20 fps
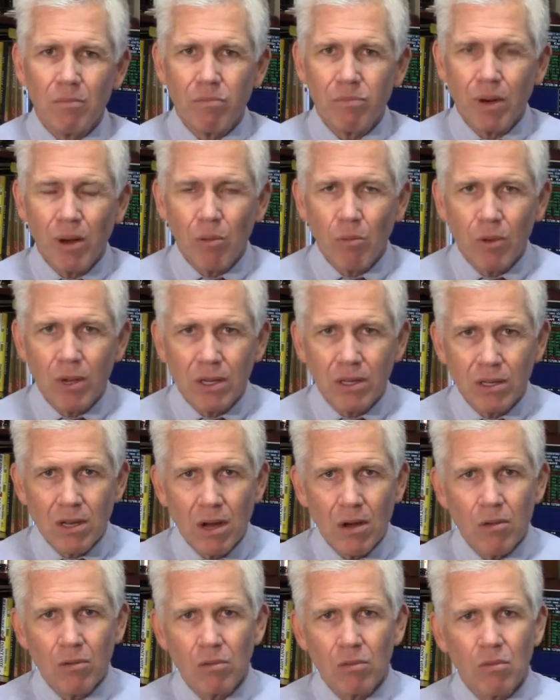but we
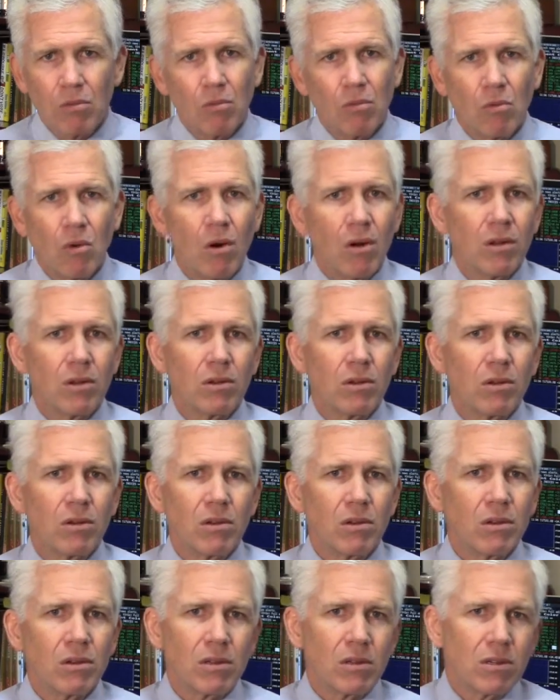don't want
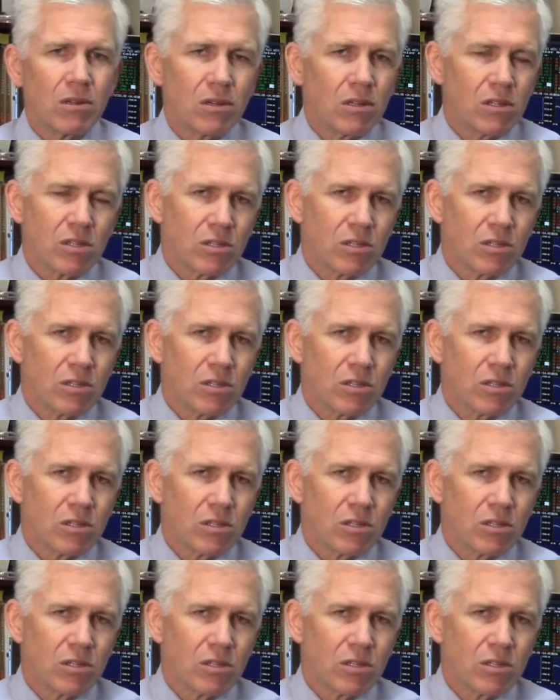to